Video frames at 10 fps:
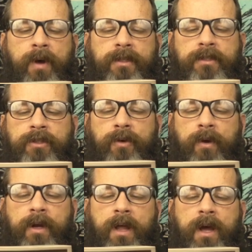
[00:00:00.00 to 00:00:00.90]
writes a
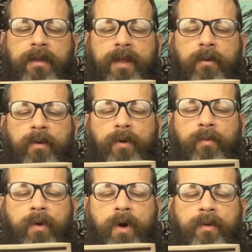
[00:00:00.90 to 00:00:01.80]
storyline that will
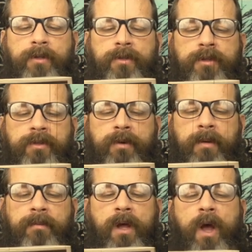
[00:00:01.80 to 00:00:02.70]
grow into the
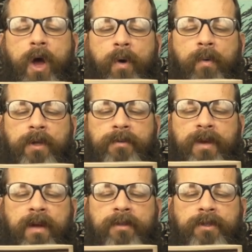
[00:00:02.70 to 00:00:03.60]
script, once
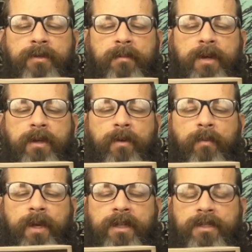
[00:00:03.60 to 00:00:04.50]
we have this treatment,
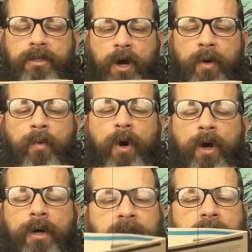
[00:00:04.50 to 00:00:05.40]
we can start
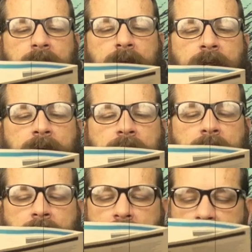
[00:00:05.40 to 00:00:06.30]
work.
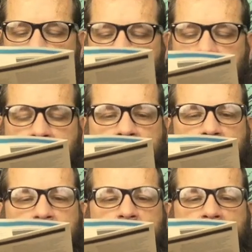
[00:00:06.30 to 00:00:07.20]
And this one's
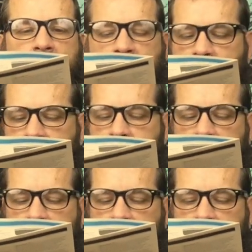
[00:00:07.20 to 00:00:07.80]
from Jim